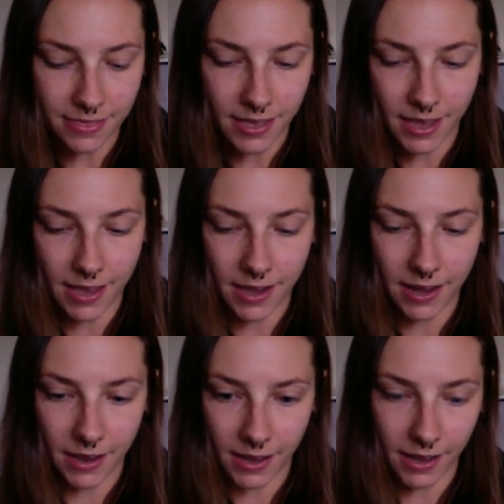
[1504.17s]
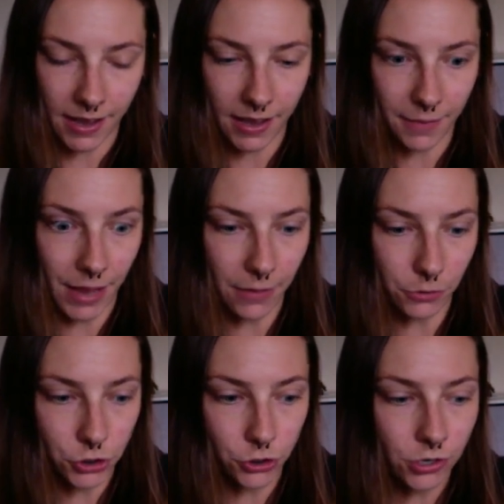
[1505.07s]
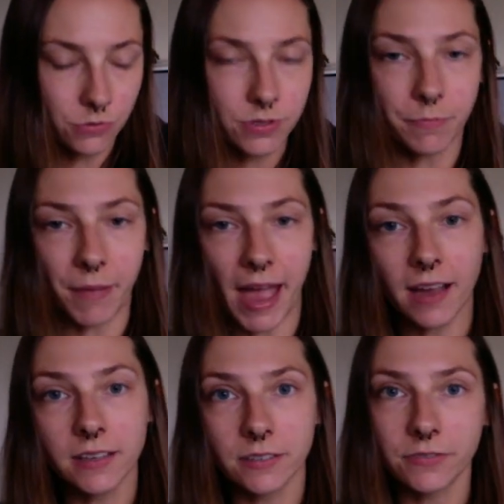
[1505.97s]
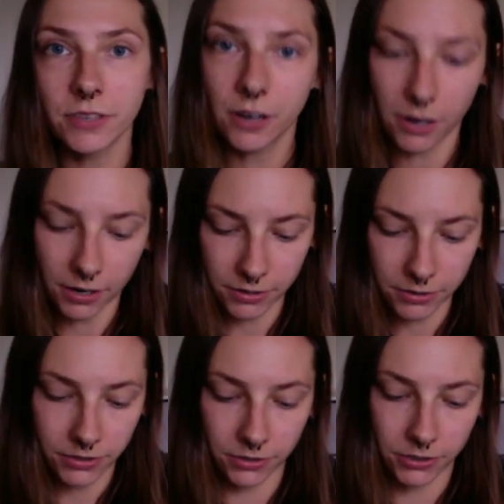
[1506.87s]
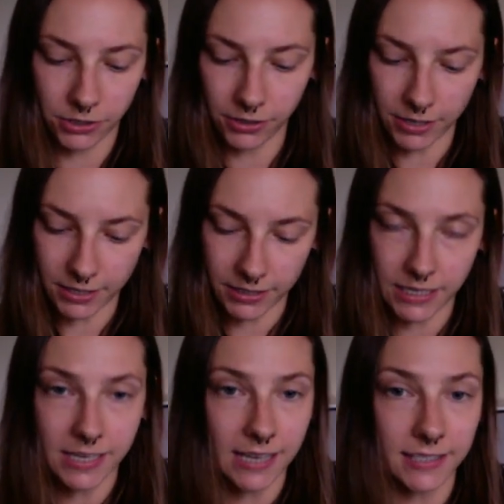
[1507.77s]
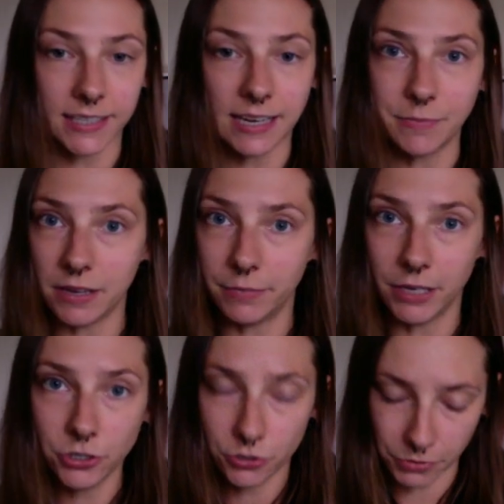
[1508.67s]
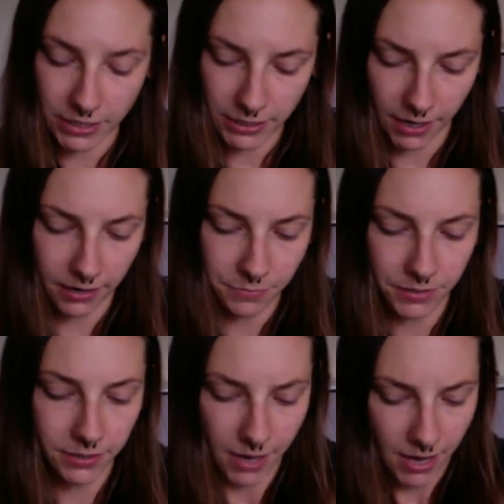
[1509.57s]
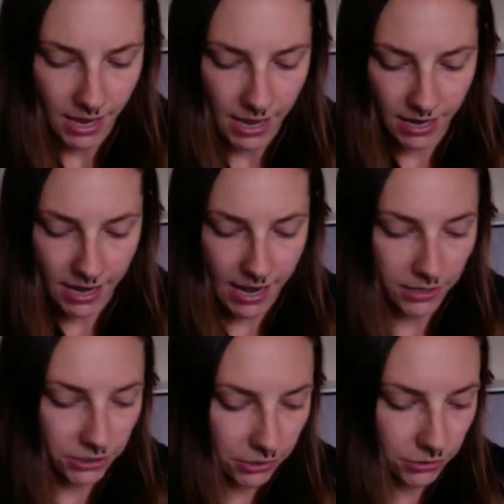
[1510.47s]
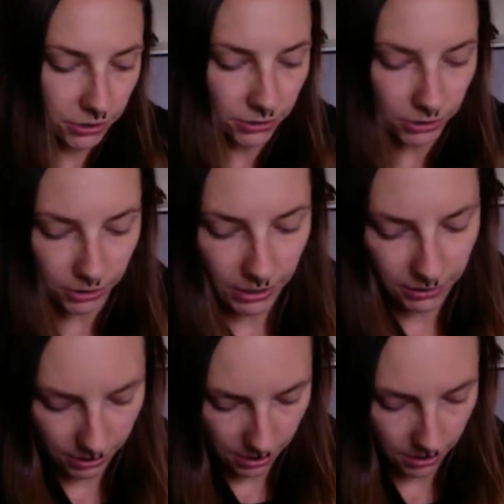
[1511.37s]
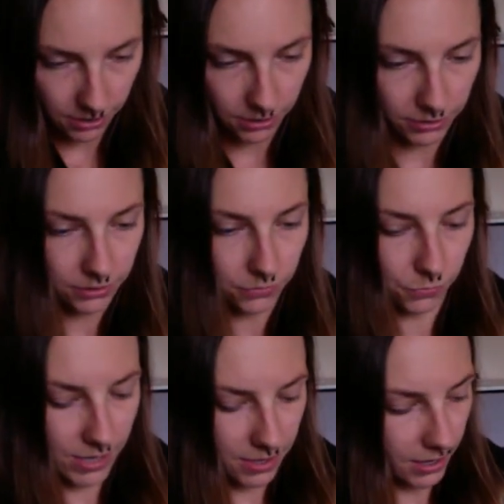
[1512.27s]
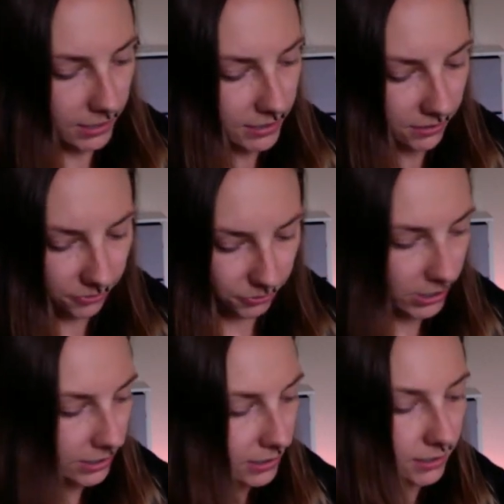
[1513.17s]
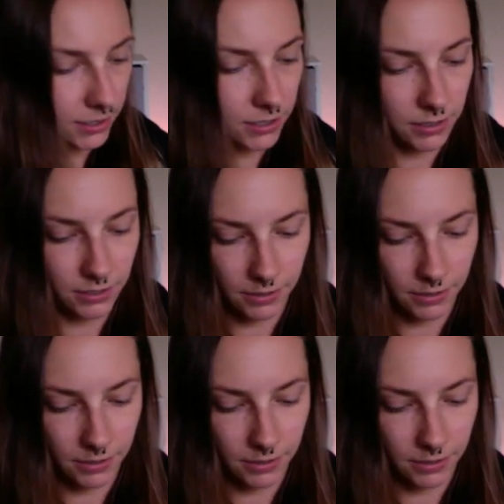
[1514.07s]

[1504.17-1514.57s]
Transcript: then um, I will show you the backs of the cards. So you're going to see that same image three times, and I ask you to look at the cards with a different